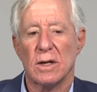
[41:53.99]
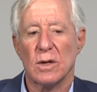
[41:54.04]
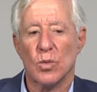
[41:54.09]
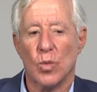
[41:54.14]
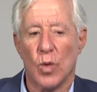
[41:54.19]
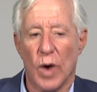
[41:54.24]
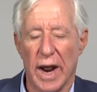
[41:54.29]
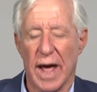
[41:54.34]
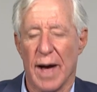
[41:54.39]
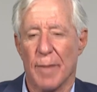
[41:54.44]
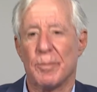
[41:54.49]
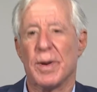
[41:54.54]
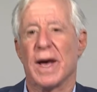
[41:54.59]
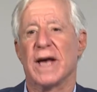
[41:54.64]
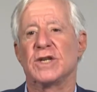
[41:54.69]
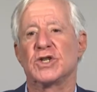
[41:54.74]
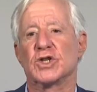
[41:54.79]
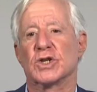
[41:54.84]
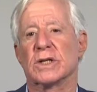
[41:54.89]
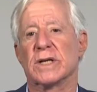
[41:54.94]
what our
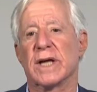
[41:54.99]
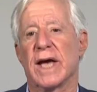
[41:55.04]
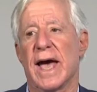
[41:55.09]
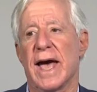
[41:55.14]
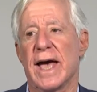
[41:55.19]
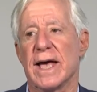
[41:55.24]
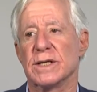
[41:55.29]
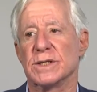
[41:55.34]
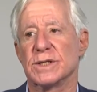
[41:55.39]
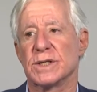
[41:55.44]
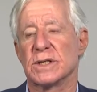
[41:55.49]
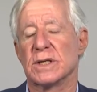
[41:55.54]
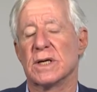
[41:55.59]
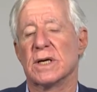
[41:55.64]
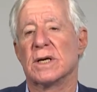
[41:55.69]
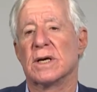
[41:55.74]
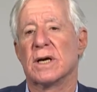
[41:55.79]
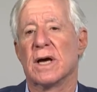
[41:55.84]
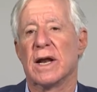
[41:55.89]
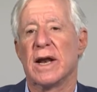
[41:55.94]
patient has,
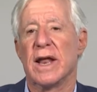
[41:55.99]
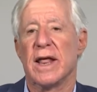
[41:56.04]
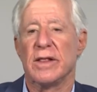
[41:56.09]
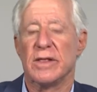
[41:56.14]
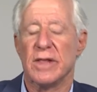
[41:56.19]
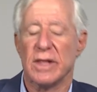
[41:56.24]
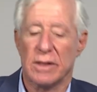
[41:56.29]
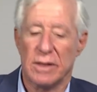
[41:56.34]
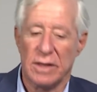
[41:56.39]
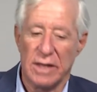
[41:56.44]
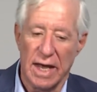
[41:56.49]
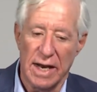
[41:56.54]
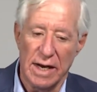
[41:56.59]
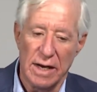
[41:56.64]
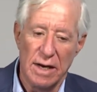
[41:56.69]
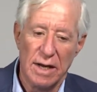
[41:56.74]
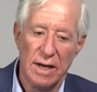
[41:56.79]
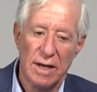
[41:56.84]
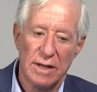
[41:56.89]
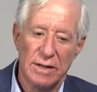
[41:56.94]
and then
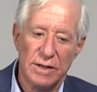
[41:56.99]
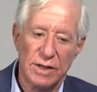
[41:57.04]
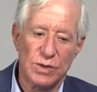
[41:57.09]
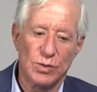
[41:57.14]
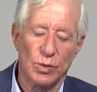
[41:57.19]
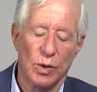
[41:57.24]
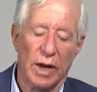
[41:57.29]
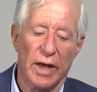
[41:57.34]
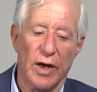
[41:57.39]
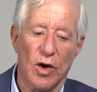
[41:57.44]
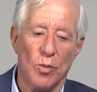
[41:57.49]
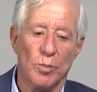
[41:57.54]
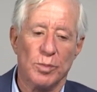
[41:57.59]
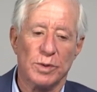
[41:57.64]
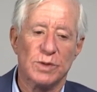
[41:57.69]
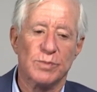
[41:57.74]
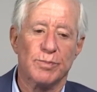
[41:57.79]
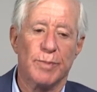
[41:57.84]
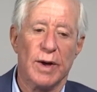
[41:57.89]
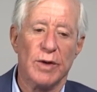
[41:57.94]
this will help us
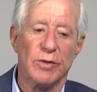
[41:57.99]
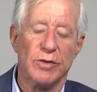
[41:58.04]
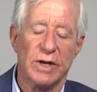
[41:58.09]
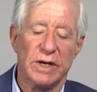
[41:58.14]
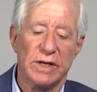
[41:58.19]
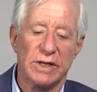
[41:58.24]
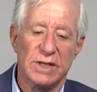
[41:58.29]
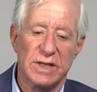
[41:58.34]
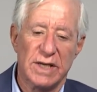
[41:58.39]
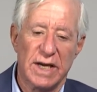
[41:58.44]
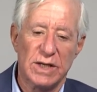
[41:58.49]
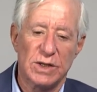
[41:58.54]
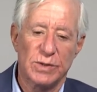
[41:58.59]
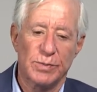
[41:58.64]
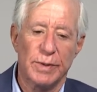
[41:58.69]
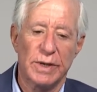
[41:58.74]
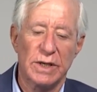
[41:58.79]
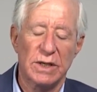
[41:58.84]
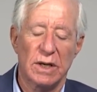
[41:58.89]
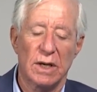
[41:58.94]
both in
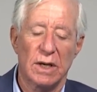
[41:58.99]
assessment,